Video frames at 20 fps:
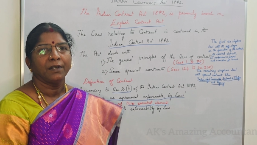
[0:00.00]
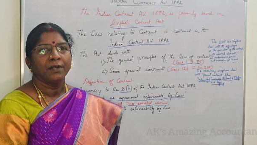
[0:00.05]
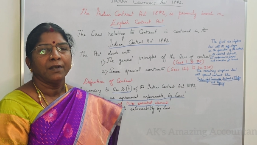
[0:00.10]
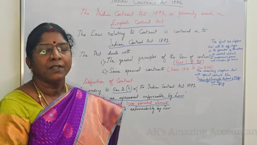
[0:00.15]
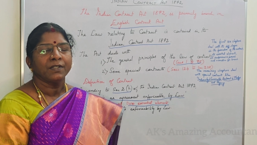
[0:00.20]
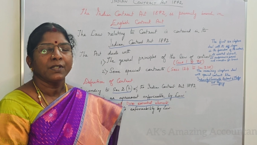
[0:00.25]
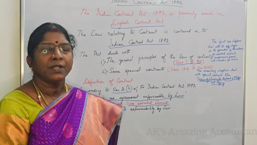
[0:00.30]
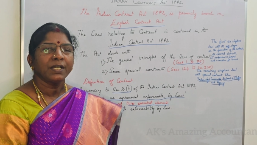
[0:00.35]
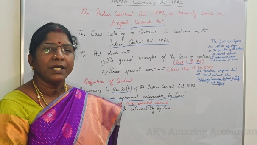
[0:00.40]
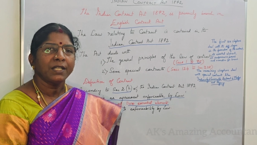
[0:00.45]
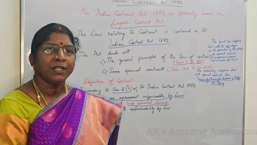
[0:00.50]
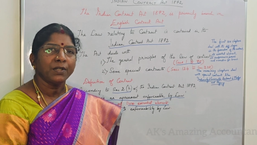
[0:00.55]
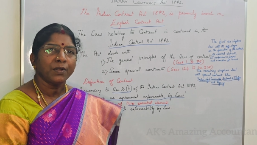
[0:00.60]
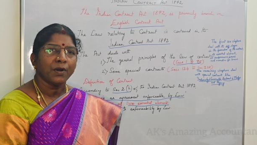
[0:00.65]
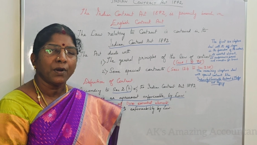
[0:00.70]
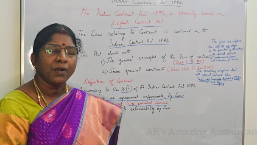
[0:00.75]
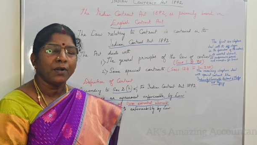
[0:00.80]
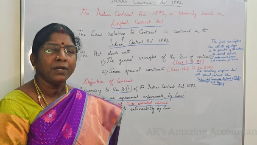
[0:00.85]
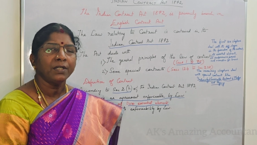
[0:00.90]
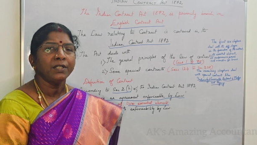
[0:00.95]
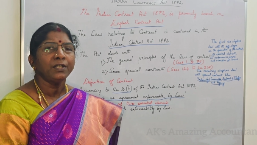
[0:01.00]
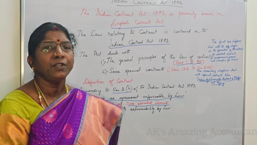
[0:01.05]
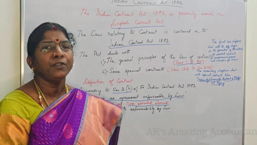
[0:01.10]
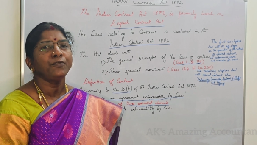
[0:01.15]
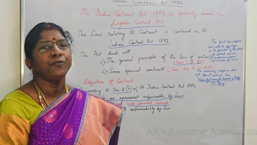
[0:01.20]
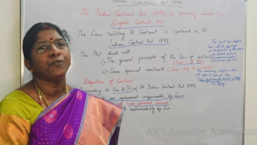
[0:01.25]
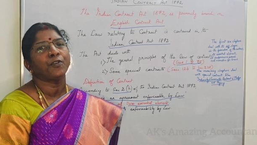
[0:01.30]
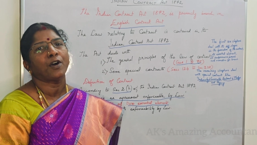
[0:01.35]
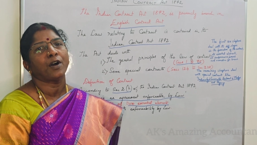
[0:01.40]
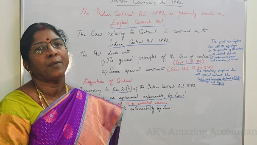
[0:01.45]
So in order to
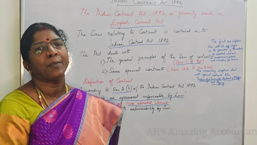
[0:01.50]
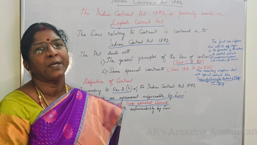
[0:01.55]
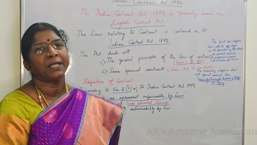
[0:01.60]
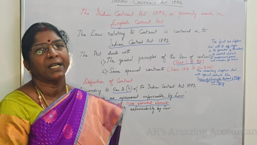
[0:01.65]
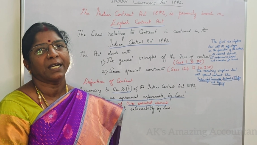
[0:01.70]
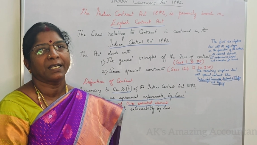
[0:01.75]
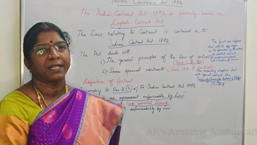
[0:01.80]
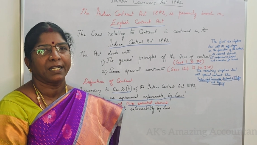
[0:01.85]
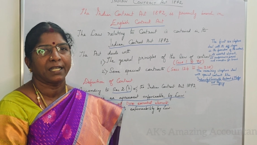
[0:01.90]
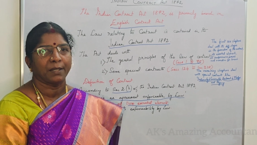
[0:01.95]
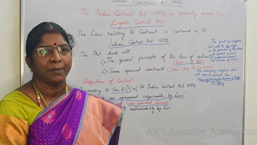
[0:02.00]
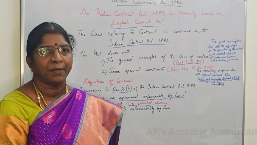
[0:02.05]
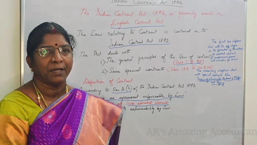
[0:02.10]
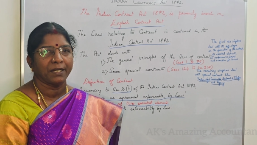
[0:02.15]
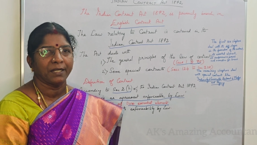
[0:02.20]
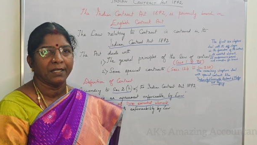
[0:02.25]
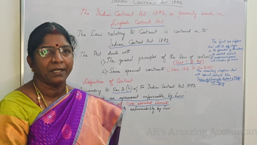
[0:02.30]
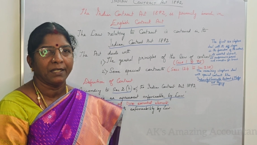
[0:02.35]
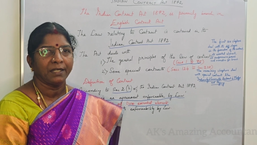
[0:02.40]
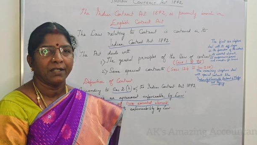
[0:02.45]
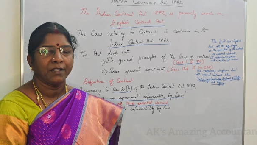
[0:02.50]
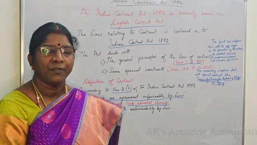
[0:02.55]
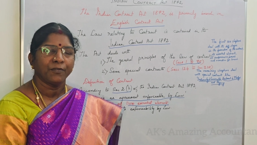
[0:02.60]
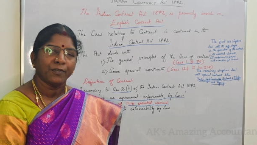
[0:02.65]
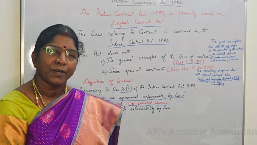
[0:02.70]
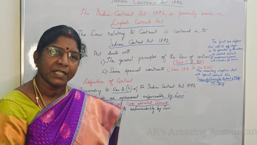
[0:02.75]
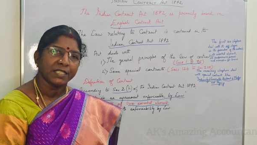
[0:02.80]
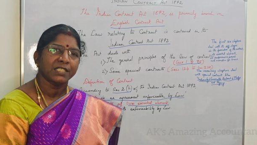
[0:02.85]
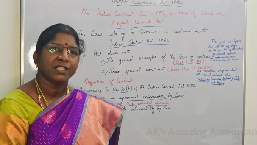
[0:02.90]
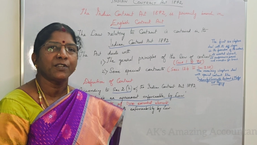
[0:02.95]
form an agreement,
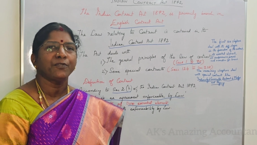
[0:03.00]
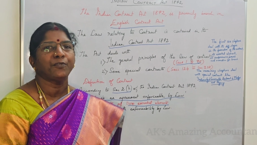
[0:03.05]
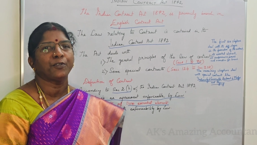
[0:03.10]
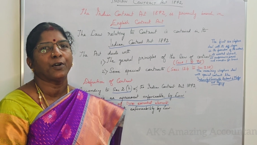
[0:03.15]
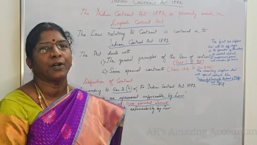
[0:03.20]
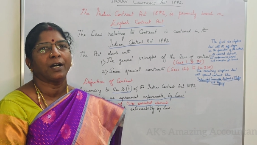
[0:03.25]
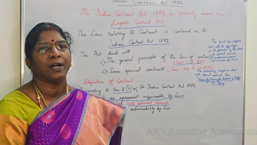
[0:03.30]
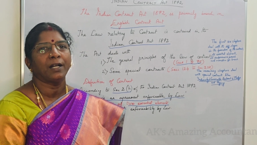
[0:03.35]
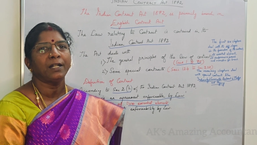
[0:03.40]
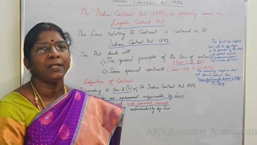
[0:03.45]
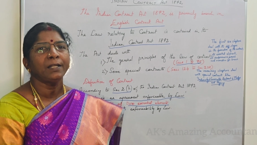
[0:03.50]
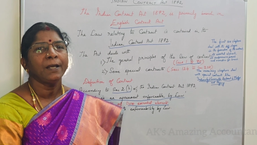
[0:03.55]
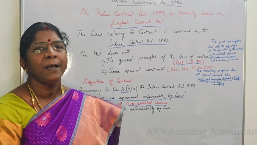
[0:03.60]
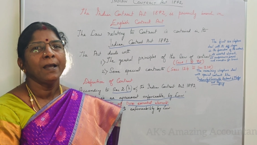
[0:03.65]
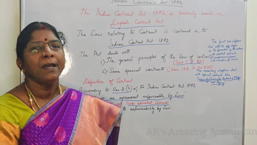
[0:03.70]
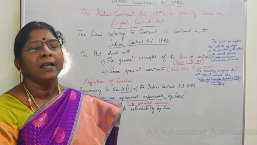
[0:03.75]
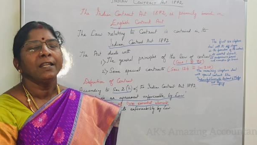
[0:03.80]
first of all,